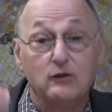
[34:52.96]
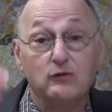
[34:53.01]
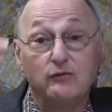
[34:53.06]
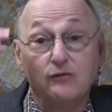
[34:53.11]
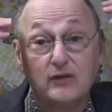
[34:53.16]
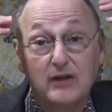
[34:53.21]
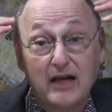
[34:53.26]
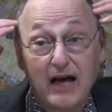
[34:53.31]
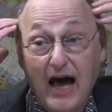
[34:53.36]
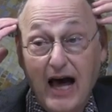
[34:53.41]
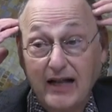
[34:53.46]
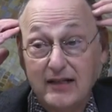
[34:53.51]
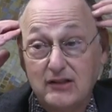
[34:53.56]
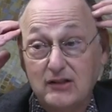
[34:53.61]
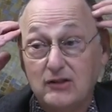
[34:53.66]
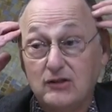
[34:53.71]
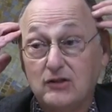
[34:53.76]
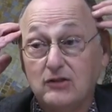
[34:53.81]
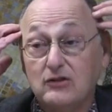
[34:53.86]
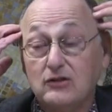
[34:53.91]
you've got
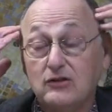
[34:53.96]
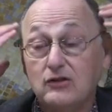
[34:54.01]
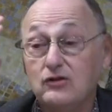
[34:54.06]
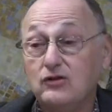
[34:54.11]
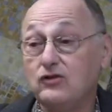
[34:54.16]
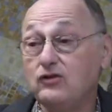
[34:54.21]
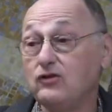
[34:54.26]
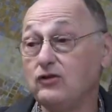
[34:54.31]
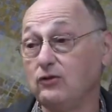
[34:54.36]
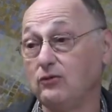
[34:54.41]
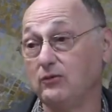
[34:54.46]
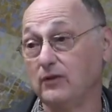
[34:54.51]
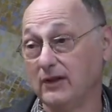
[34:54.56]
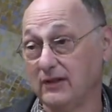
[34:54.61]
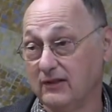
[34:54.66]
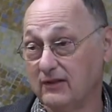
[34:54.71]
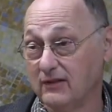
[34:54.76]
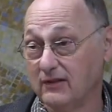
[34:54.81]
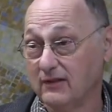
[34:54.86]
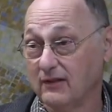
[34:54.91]
to do
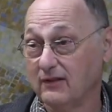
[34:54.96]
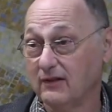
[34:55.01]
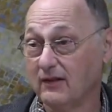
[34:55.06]
it.